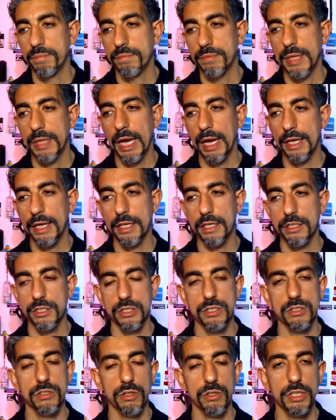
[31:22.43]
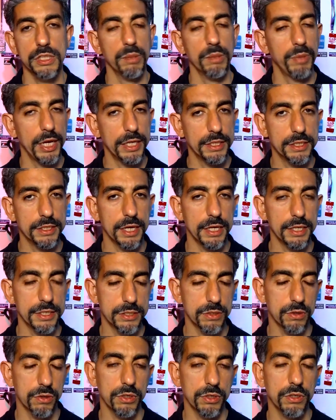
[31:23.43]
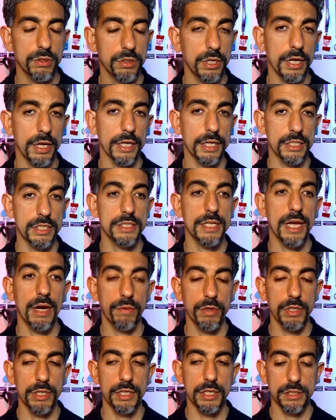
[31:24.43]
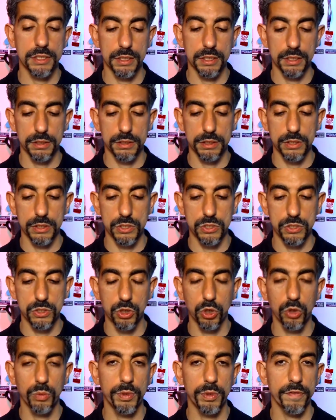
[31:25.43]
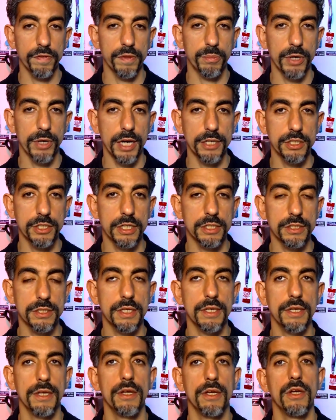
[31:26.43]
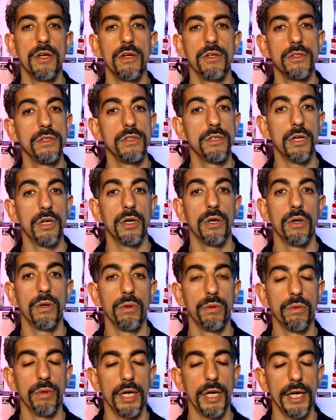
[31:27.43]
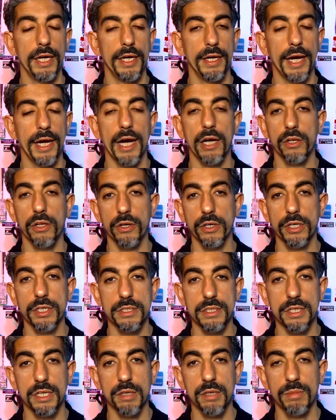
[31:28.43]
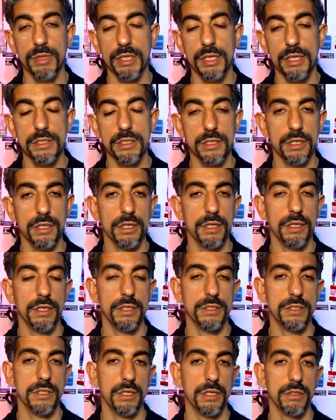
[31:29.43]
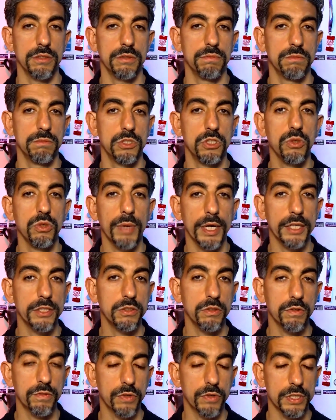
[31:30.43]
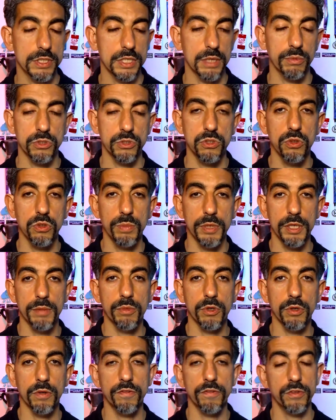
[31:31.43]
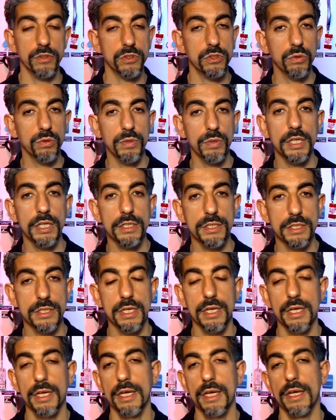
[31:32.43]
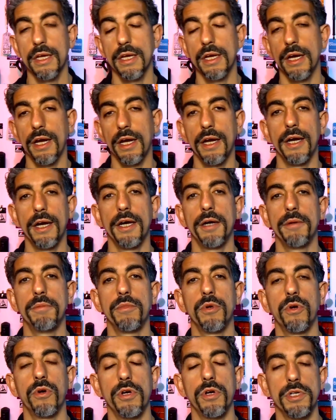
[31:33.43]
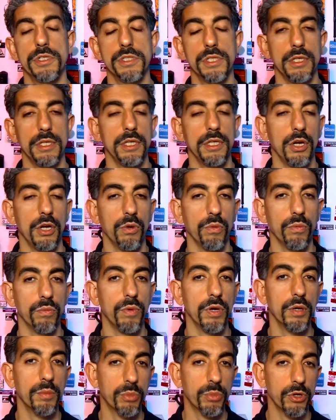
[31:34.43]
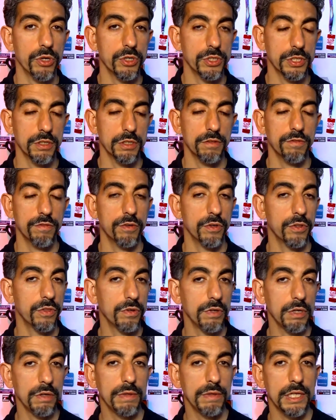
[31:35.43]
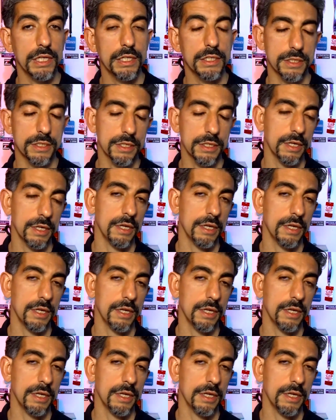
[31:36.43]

yeah, and then just during the pen test, or I guess now when you get the scope of the project, how long it's going to be. Is it a 2 by 2, for example, 2 people for 2 weeks, or is it one person for 3 weeks?